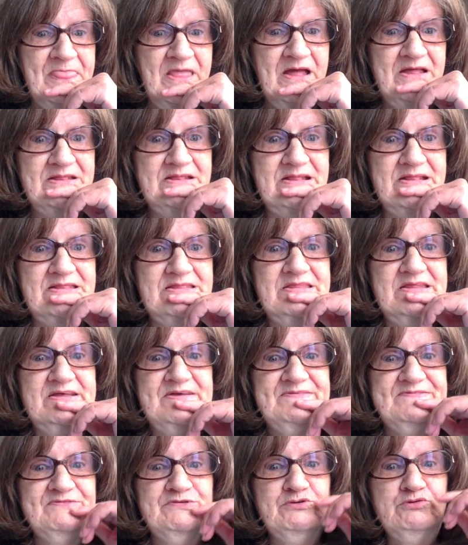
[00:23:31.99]
I,
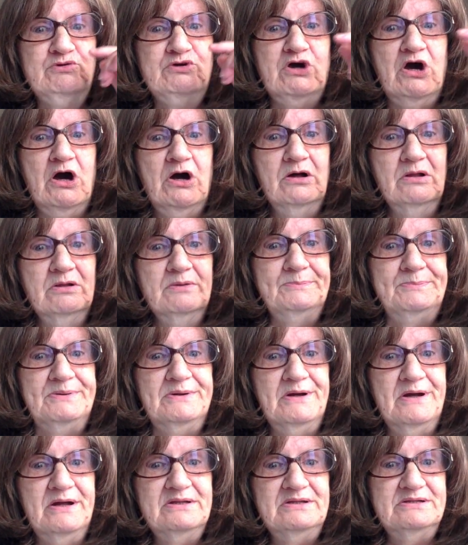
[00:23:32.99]
if you call
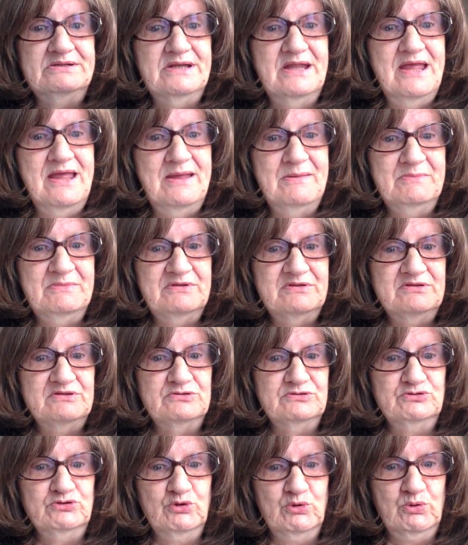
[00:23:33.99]
upon the name of
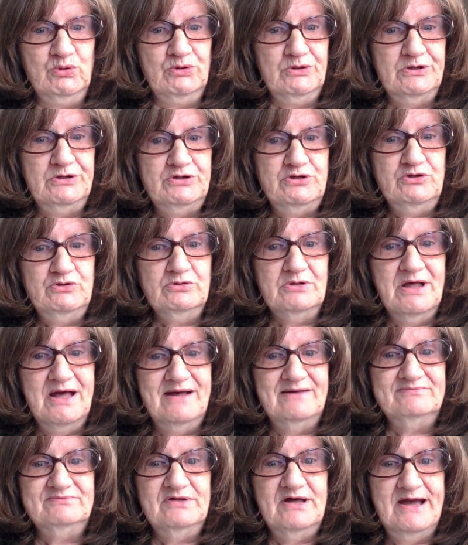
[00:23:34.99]
the Lord, you'll
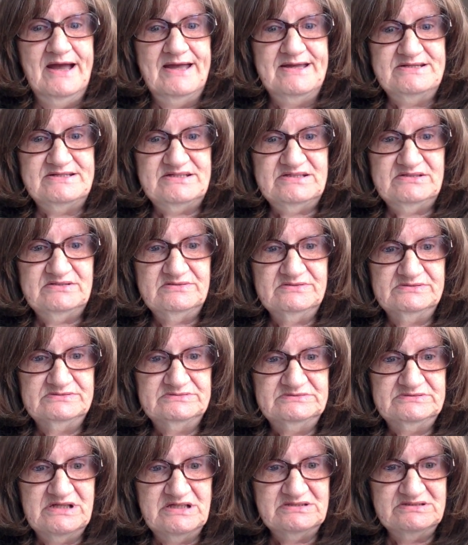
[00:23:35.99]
have light.
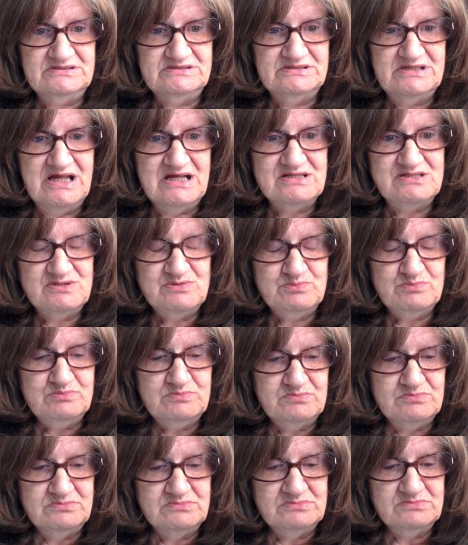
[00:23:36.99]
That's,
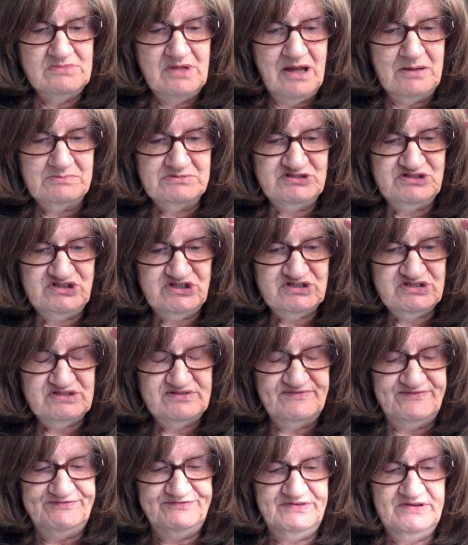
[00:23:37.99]
that was
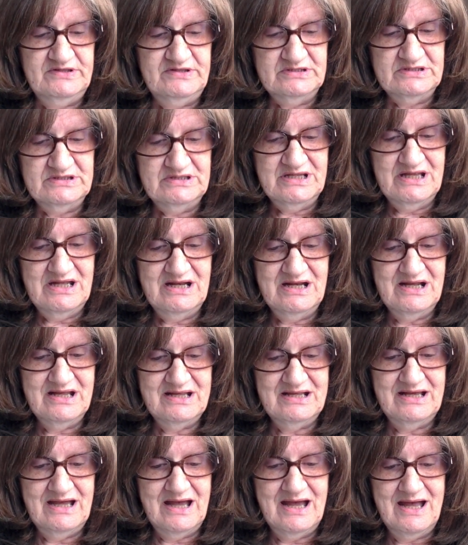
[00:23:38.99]
just a feeling that I
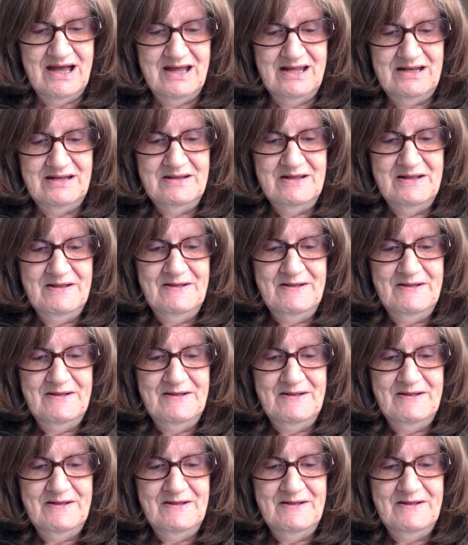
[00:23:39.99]
got